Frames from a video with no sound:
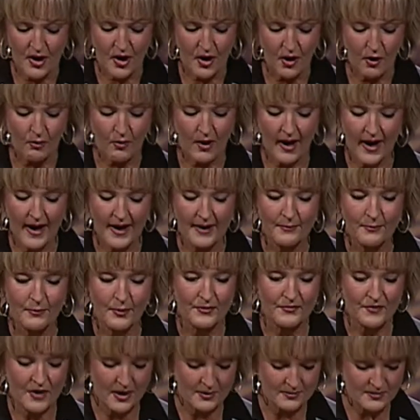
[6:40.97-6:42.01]
Okay,
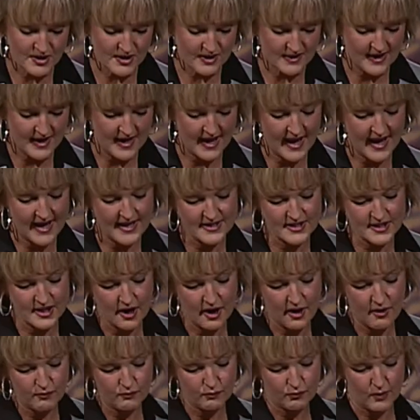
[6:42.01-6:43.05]
we've come to the end
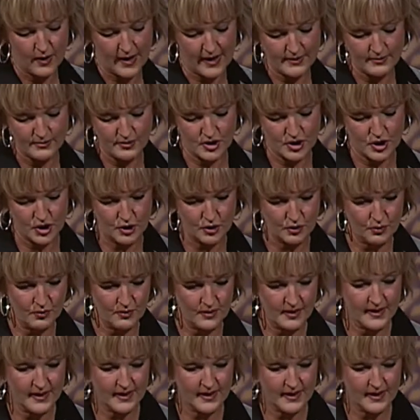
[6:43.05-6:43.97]
of round two